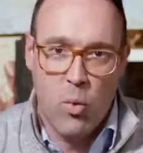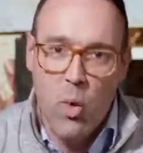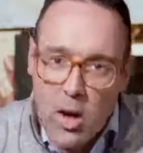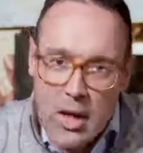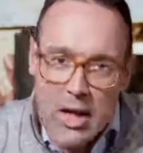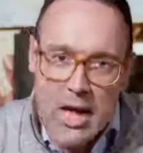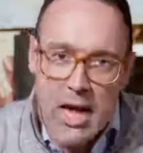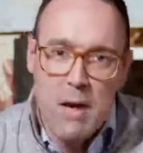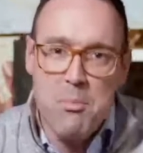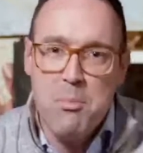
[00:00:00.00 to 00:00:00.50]

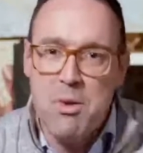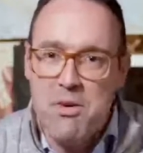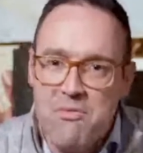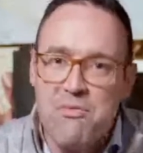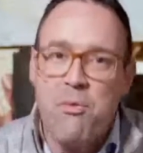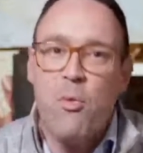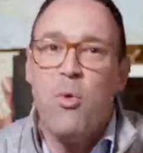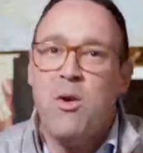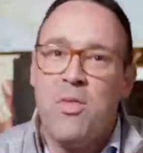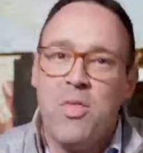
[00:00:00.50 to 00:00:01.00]
What came
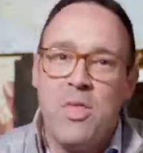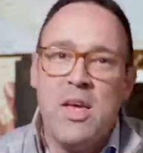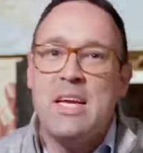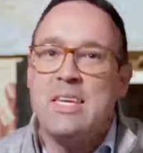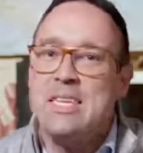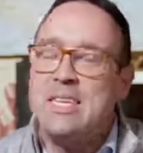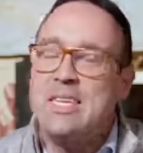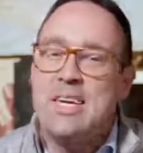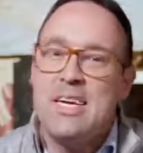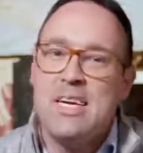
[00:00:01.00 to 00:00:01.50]
before
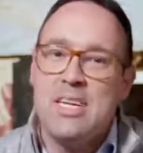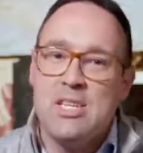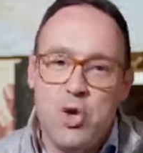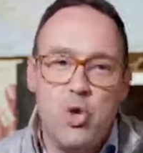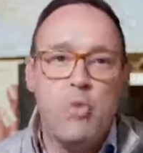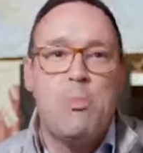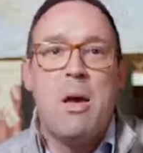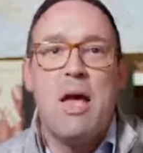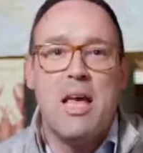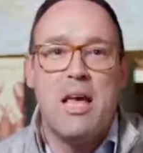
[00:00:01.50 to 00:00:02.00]
this
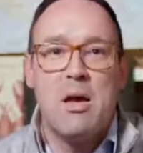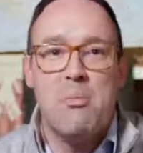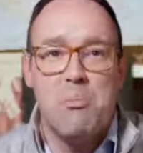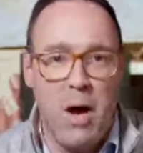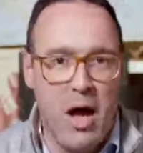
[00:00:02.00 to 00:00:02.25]
to make it